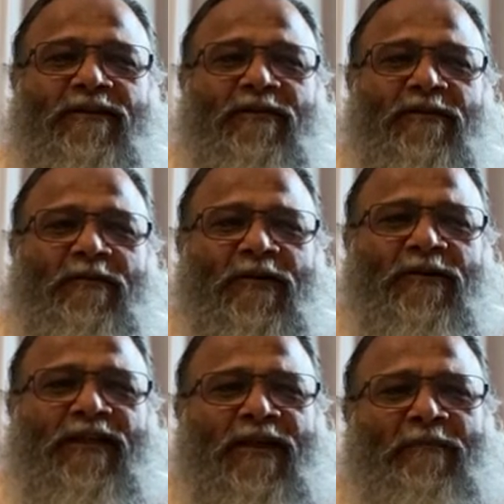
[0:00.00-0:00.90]

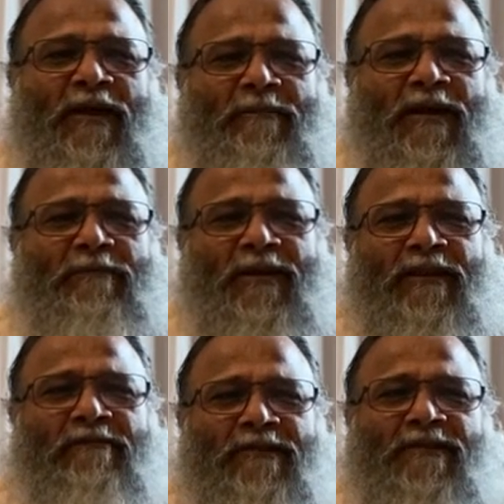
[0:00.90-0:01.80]
What game am I
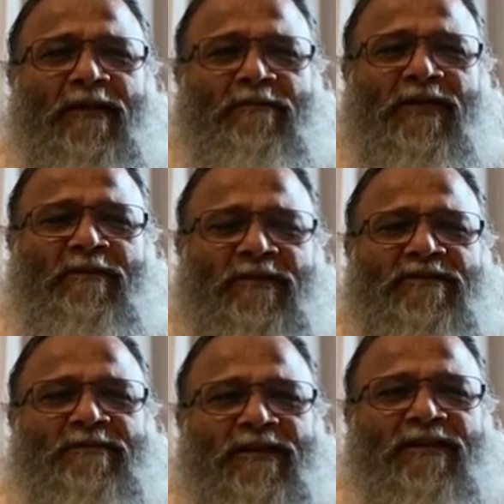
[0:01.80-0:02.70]
playing with them? They
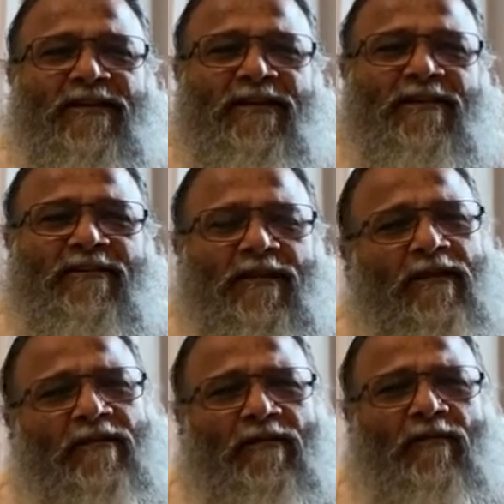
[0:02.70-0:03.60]
must be.
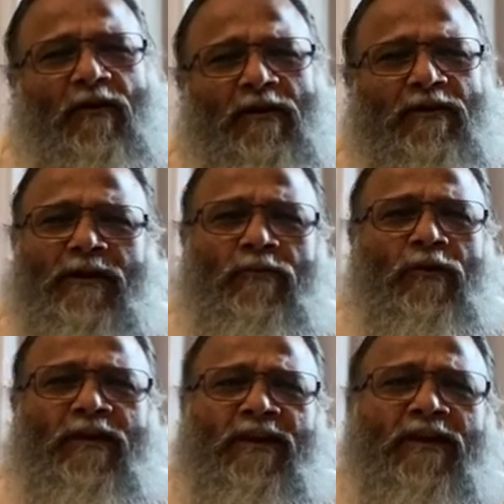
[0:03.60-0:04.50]
They
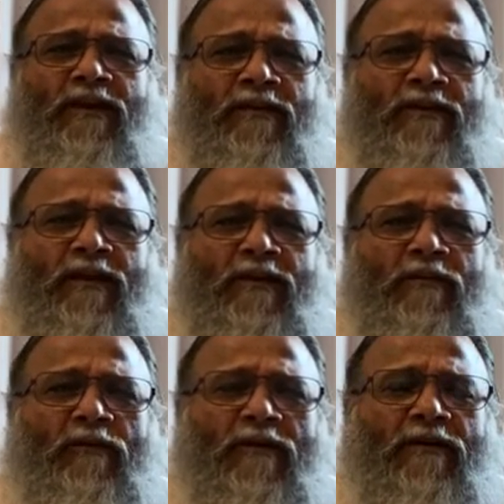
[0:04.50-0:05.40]
don't care. They
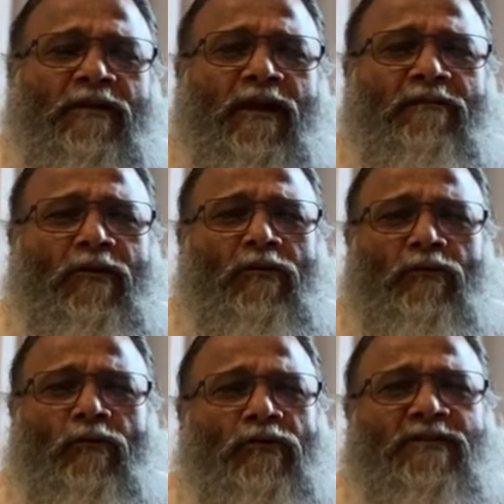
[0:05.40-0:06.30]
don't. They have
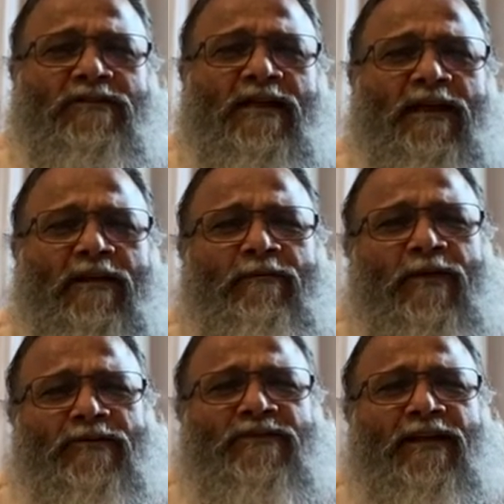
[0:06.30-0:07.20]
not noticed that I am
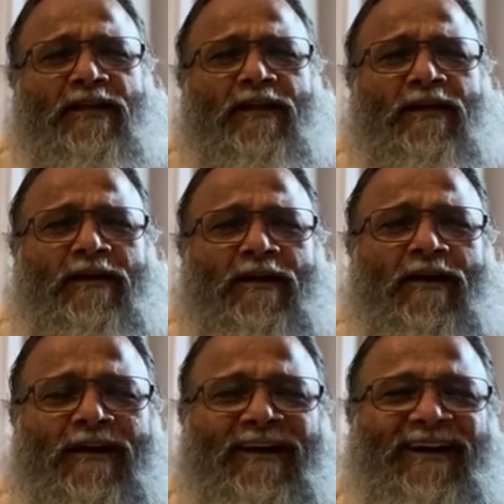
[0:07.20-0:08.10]
not saying
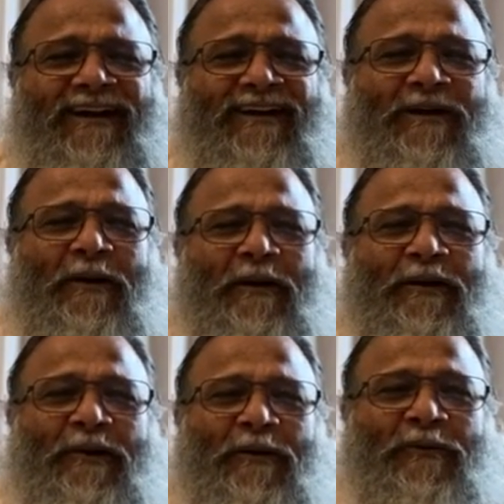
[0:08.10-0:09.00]

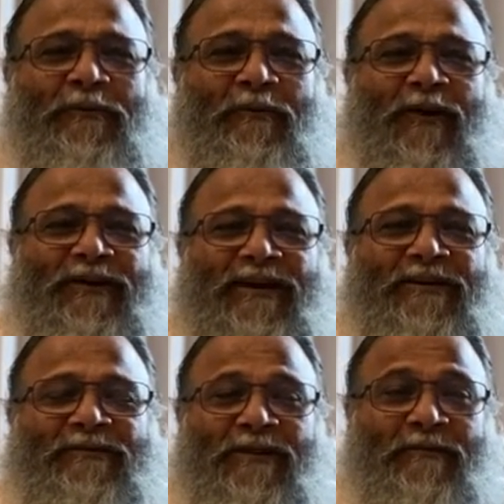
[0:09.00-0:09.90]
good
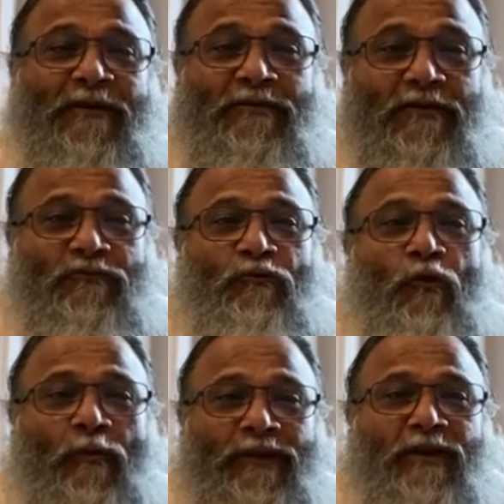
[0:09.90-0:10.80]
morning to them. See,
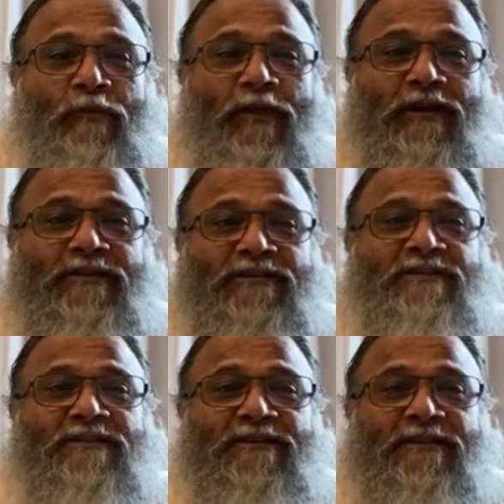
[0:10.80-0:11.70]
so many
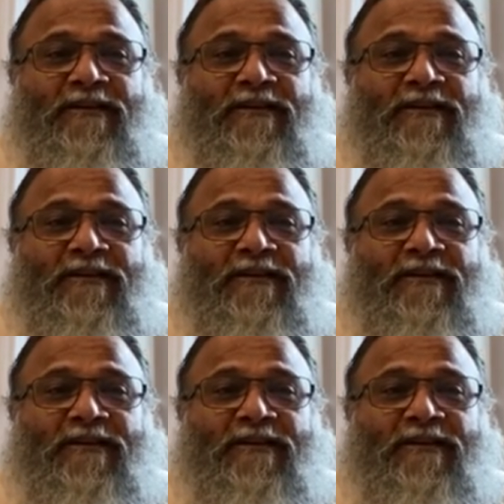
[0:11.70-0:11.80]
words.